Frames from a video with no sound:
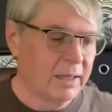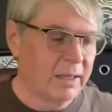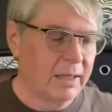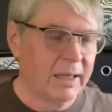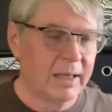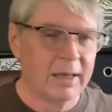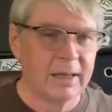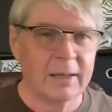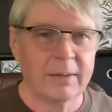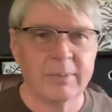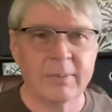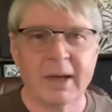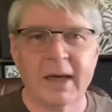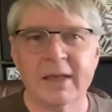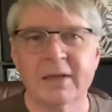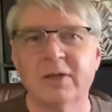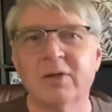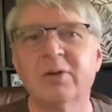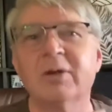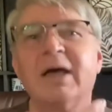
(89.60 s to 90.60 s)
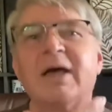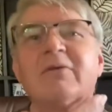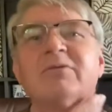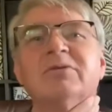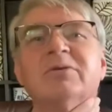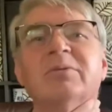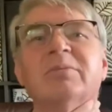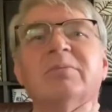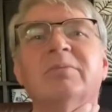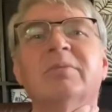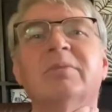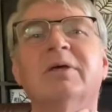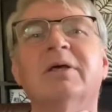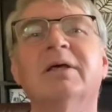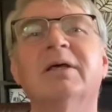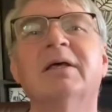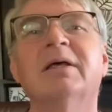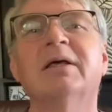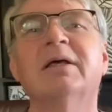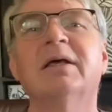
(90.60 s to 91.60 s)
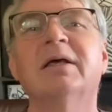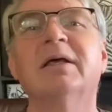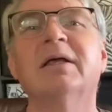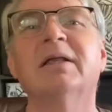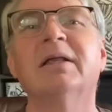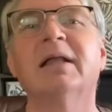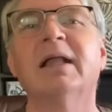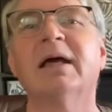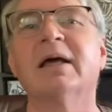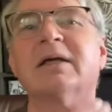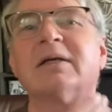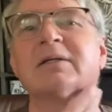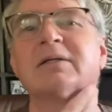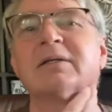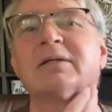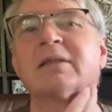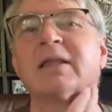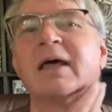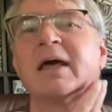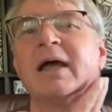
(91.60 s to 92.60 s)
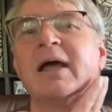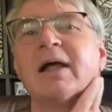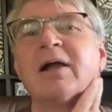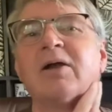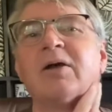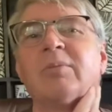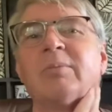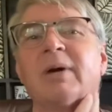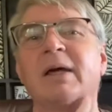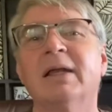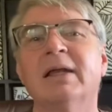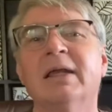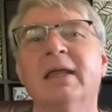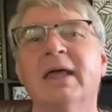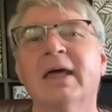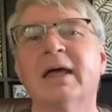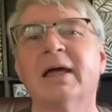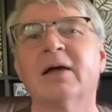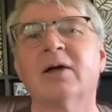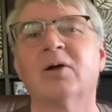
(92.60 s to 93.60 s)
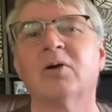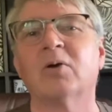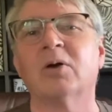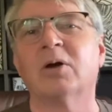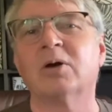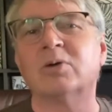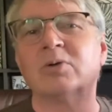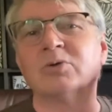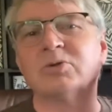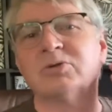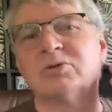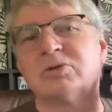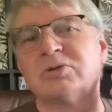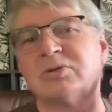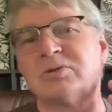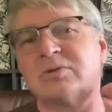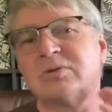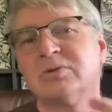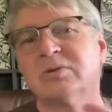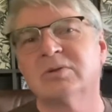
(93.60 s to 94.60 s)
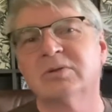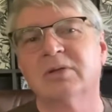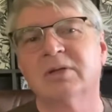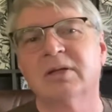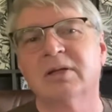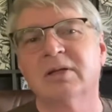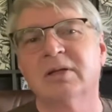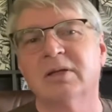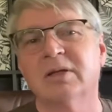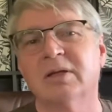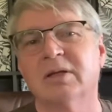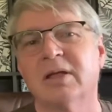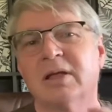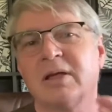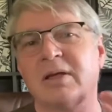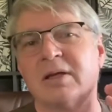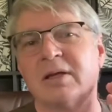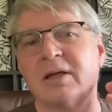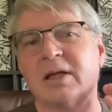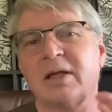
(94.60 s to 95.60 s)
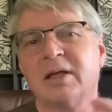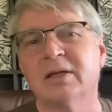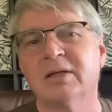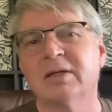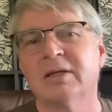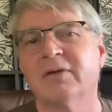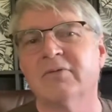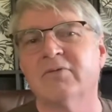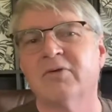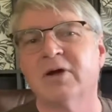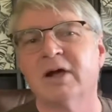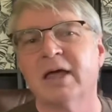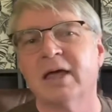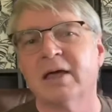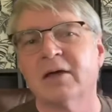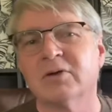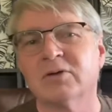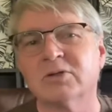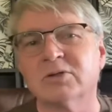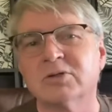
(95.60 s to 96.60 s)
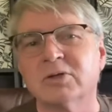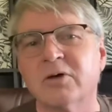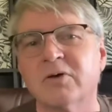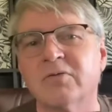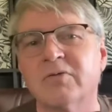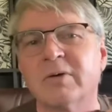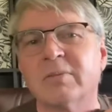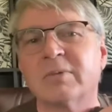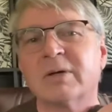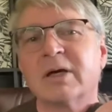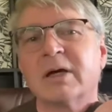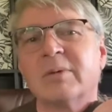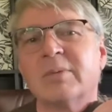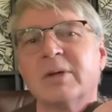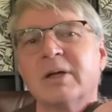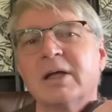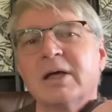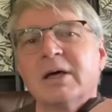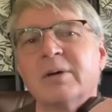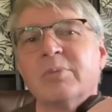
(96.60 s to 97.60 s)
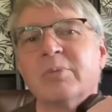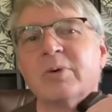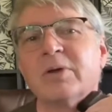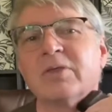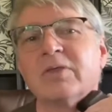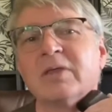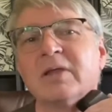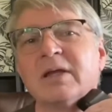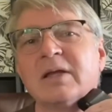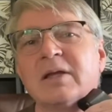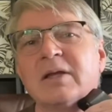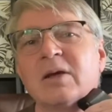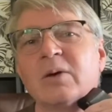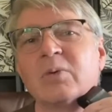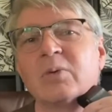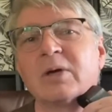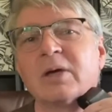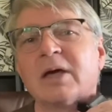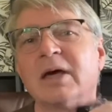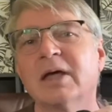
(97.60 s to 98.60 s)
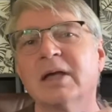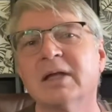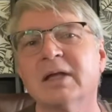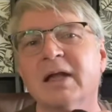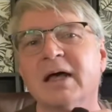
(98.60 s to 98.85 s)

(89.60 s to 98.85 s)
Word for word: Um, I do have some, like the hair on my neck grows at, a different angle. so if I'm coming up with it, it don't cut it.